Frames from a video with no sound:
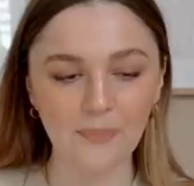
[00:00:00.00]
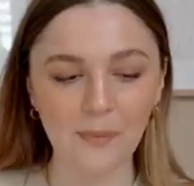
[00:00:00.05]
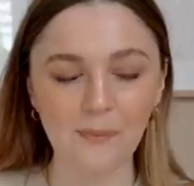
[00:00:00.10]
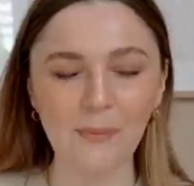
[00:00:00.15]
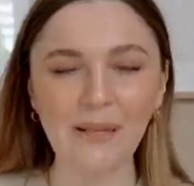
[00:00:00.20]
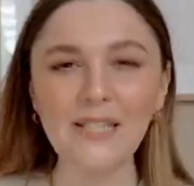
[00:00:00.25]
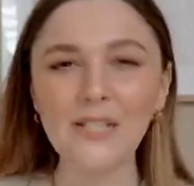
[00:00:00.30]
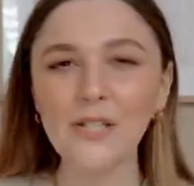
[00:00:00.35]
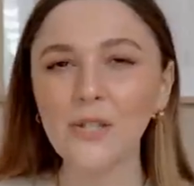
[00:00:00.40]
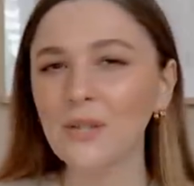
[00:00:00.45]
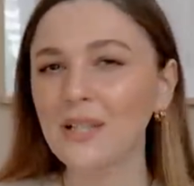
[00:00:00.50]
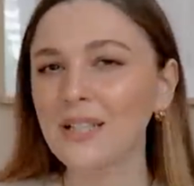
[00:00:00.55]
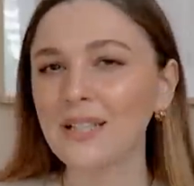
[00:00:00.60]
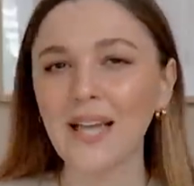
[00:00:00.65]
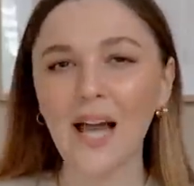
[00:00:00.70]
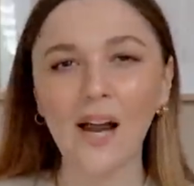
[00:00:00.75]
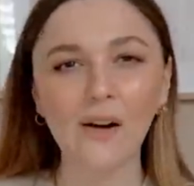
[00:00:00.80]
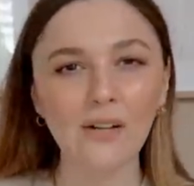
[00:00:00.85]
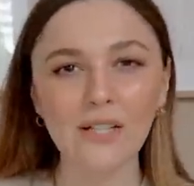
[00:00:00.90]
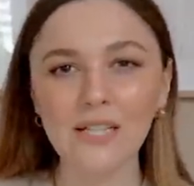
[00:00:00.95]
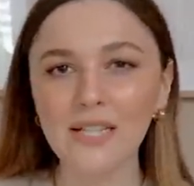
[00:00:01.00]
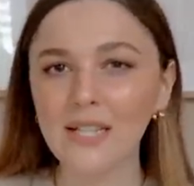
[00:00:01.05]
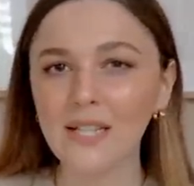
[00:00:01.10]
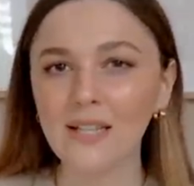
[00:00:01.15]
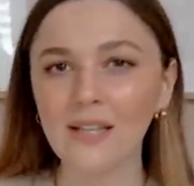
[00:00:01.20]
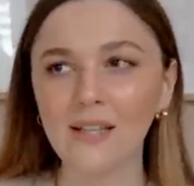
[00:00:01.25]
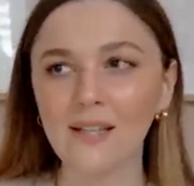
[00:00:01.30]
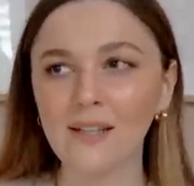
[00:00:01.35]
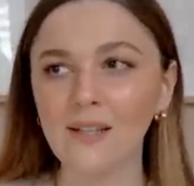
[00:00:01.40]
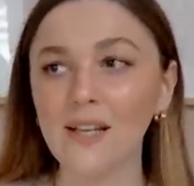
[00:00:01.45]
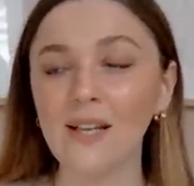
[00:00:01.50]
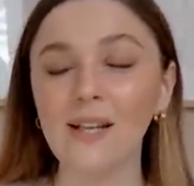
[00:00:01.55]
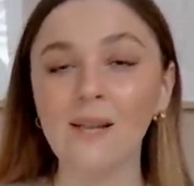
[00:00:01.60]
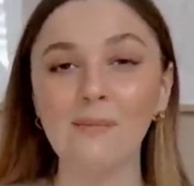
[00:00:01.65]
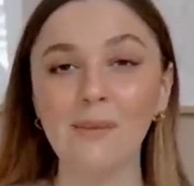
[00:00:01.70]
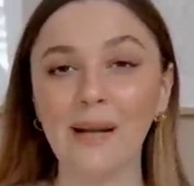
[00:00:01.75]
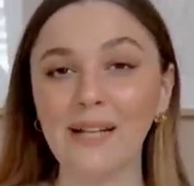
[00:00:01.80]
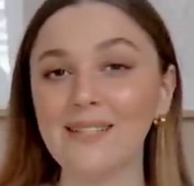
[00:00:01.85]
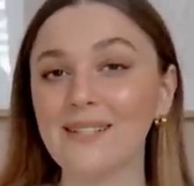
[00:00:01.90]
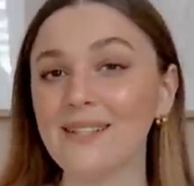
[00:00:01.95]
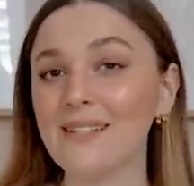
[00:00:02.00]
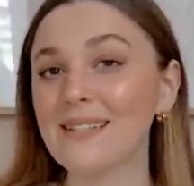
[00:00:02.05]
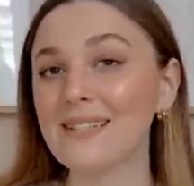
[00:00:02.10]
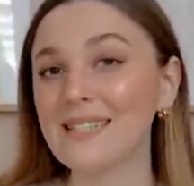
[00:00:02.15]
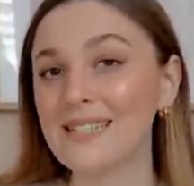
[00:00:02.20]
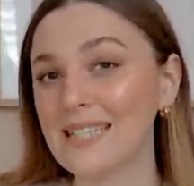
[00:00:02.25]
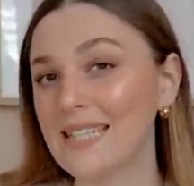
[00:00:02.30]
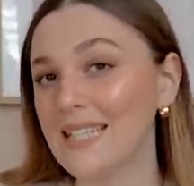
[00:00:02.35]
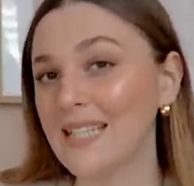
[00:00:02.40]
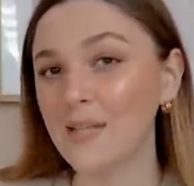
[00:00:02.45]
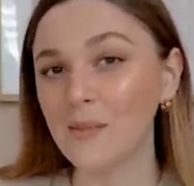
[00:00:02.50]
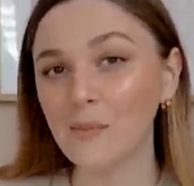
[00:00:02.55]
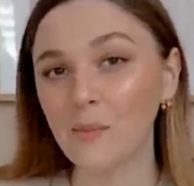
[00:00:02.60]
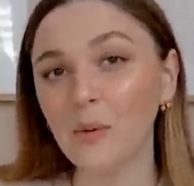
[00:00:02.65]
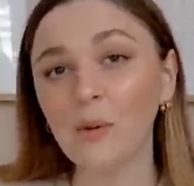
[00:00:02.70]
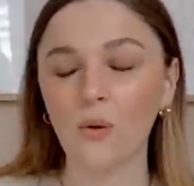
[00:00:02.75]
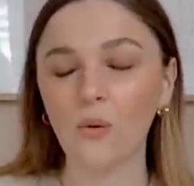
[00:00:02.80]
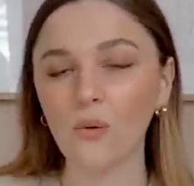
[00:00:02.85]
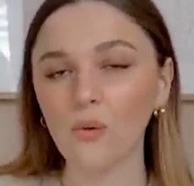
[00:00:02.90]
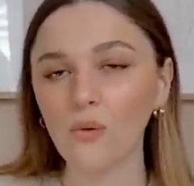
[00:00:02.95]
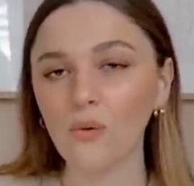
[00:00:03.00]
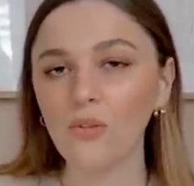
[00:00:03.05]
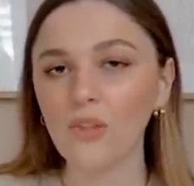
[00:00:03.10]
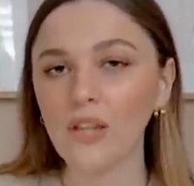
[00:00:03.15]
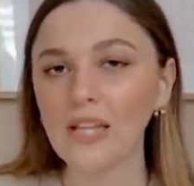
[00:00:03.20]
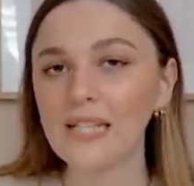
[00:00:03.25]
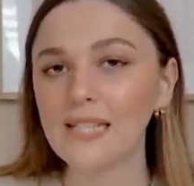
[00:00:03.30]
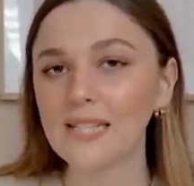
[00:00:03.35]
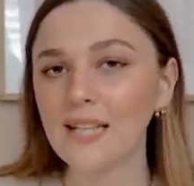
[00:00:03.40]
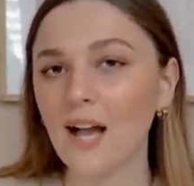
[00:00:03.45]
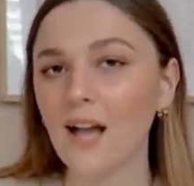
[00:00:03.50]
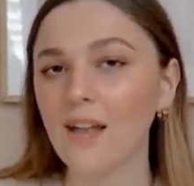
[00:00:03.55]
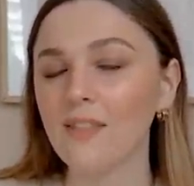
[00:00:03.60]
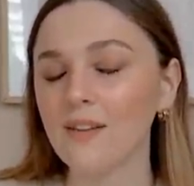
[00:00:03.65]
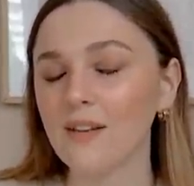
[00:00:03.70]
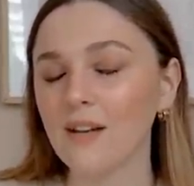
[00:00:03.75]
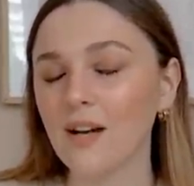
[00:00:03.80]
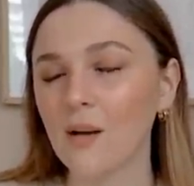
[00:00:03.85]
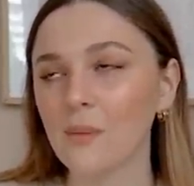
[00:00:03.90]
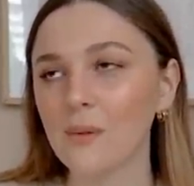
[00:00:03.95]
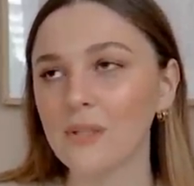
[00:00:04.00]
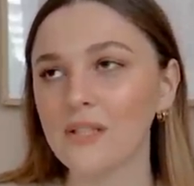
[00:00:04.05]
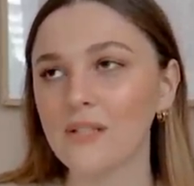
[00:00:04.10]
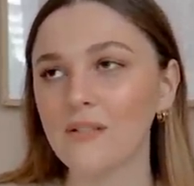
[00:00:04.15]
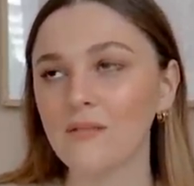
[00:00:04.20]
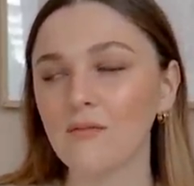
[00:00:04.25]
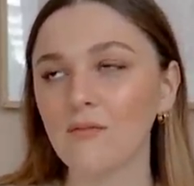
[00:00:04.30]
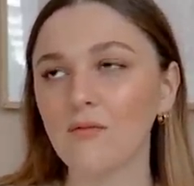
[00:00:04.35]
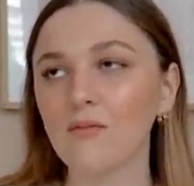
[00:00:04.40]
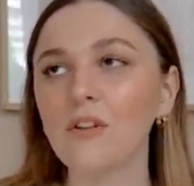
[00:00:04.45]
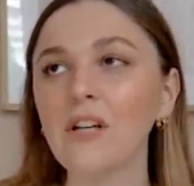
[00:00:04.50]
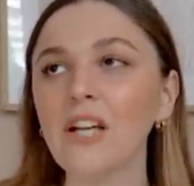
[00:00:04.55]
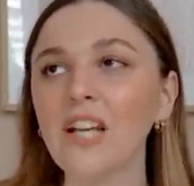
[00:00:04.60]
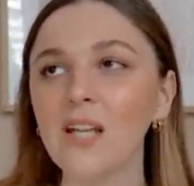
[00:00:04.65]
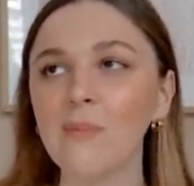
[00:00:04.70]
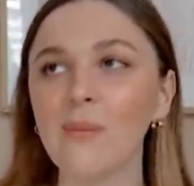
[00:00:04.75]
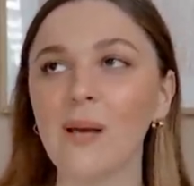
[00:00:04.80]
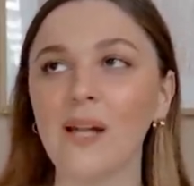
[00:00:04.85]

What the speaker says: mental clarity, better sleep, all things that I think I would really